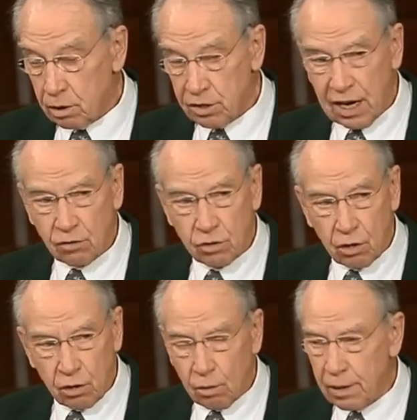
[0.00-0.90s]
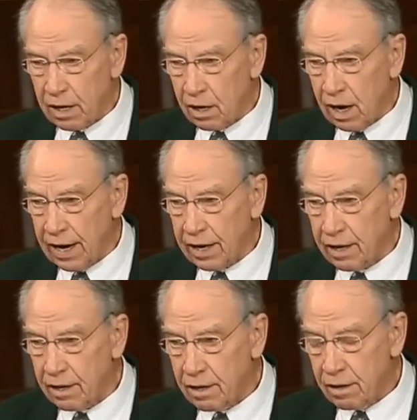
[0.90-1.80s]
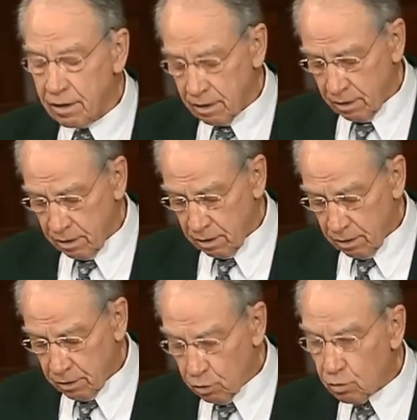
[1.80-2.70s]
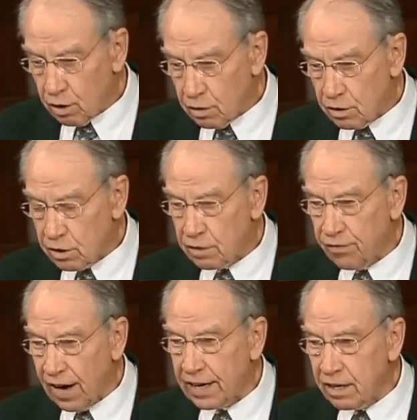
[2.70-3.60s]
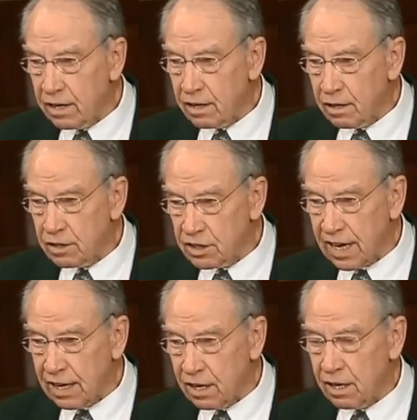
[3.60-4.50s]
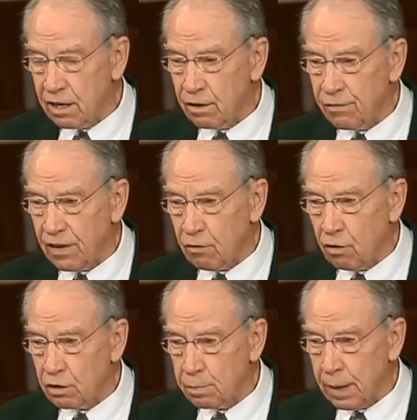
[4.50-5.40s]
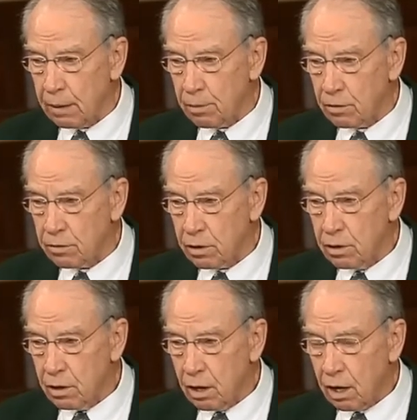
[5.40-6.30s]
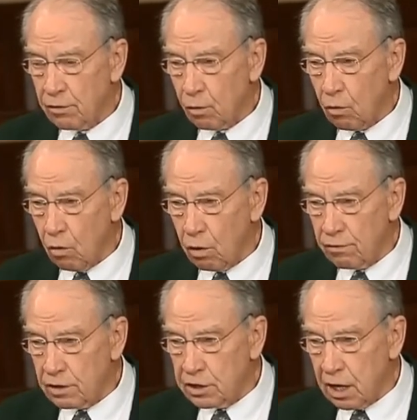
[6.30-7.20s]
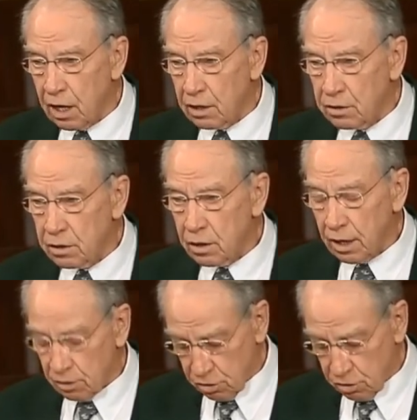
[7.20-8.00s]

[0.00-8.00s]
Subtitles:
Sounds a little bit like you'd find stated in the Federalist Papers on the role of a judge and the